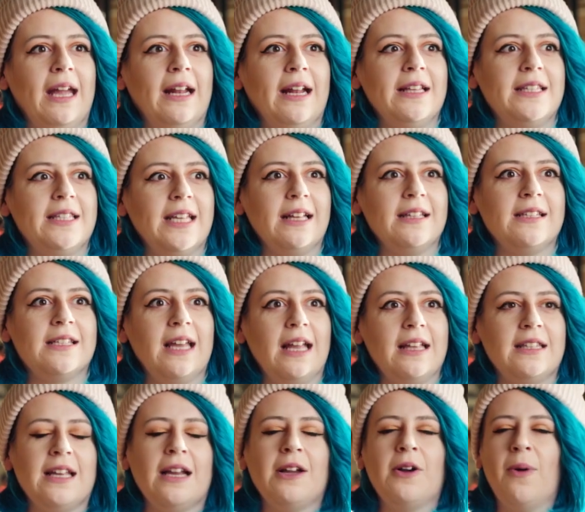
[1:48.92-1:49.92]
it
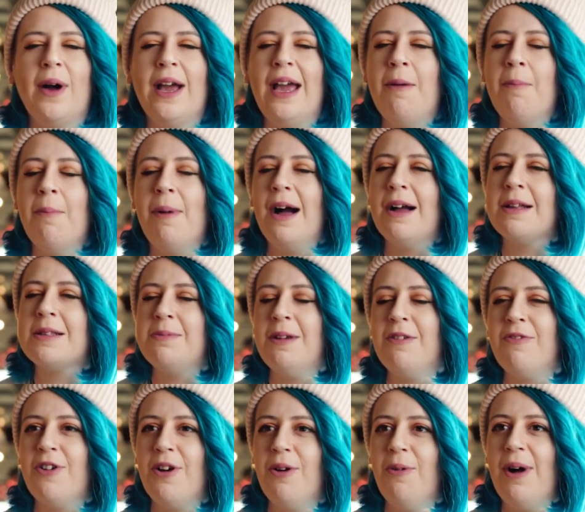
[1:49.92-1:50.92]
did quite impact
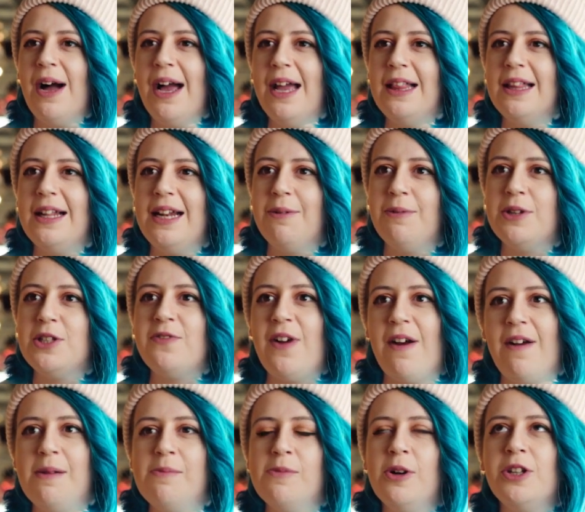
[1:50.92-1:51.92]
me for a while, and it was
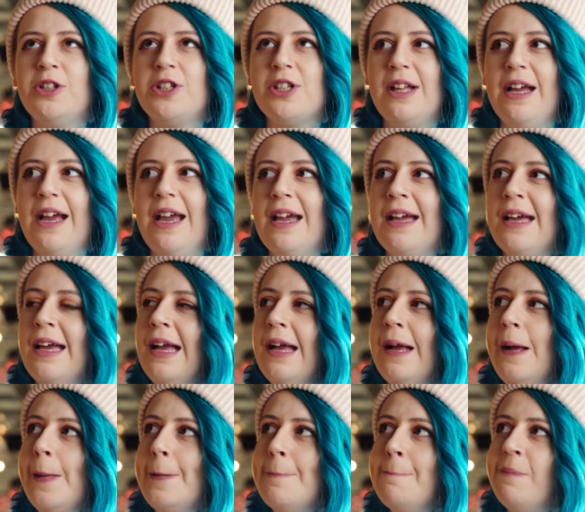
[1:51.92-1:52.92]
very much like,
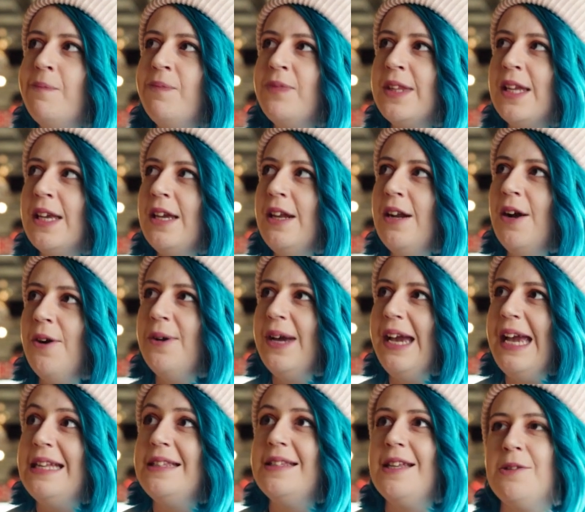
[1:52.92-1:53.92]

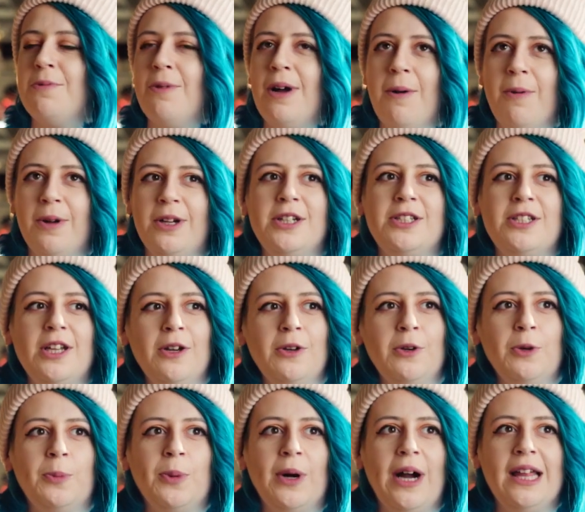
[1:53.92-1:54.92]
is this what I want to
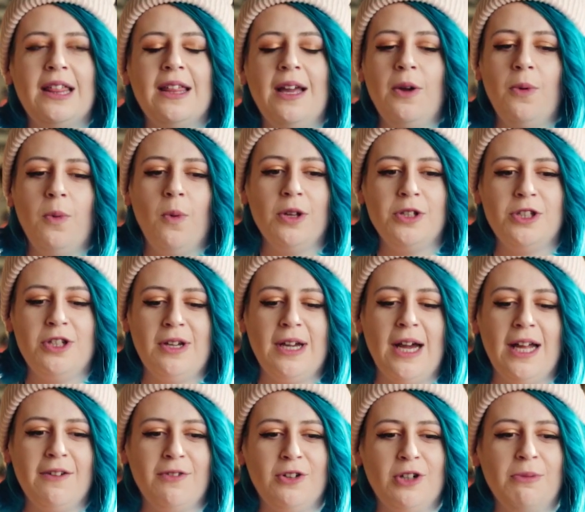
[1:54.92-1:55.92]
do? But I think once you
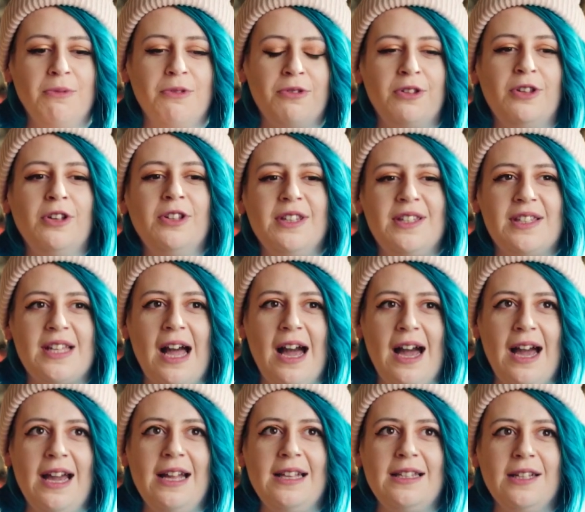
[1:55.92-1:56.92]
kind of come through the other
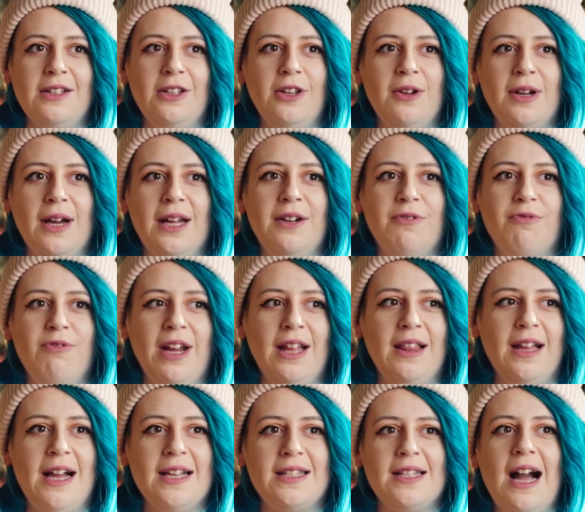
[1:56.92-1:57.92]
side and you kind of
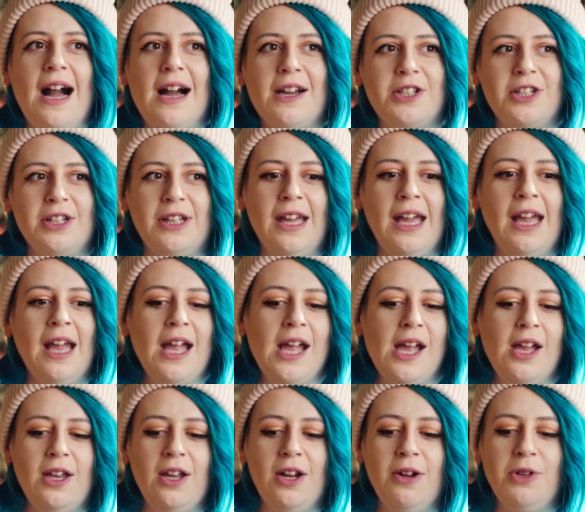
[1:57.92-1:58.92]
realise that actually,
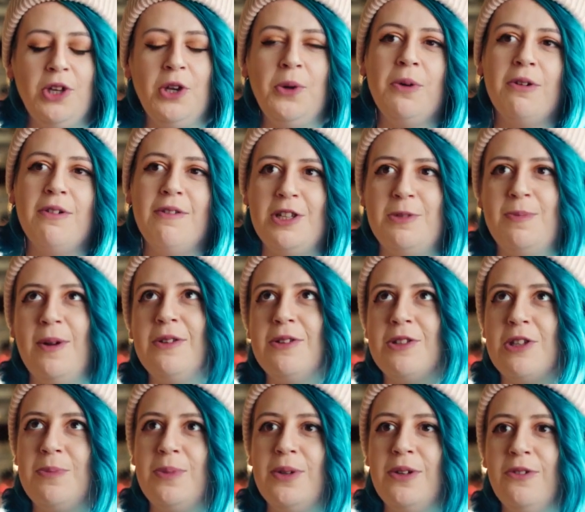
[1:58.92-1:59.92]
you were
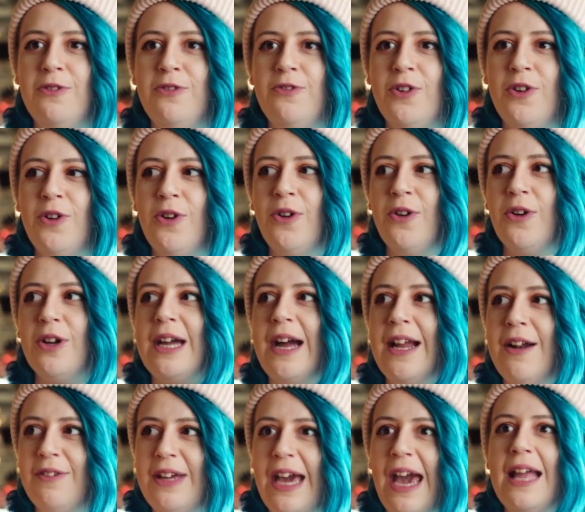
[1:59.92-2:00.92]
responsible for
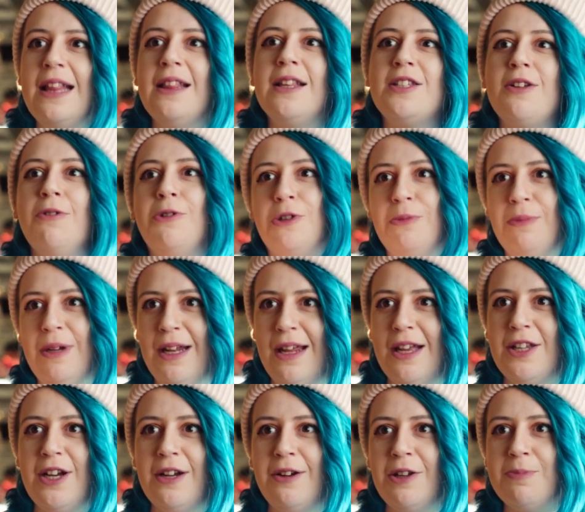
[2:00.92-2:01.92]
kind of getting the social
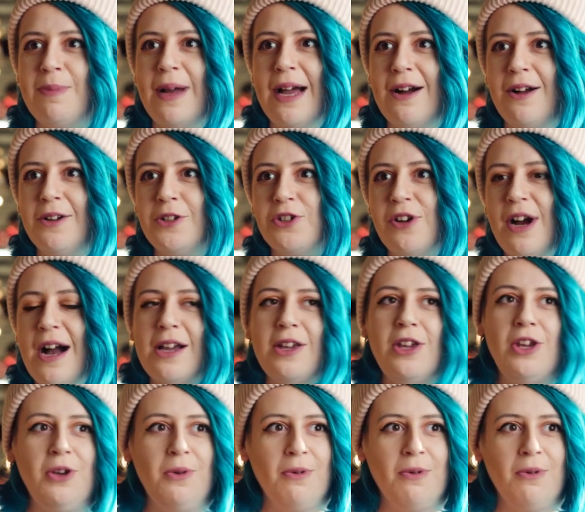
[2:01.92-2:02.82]
media channels back on track, you were